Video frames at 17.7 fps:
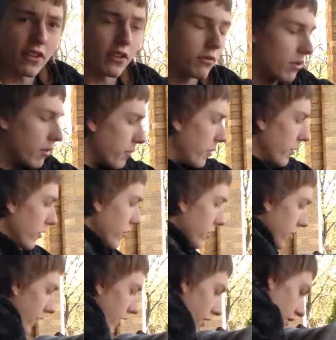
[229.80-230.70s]
of the
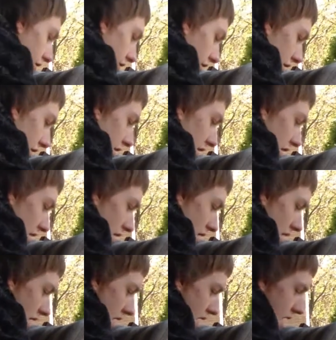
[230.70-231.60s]
Robustos.
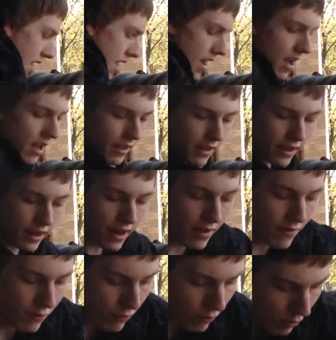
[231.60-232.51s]
And then I have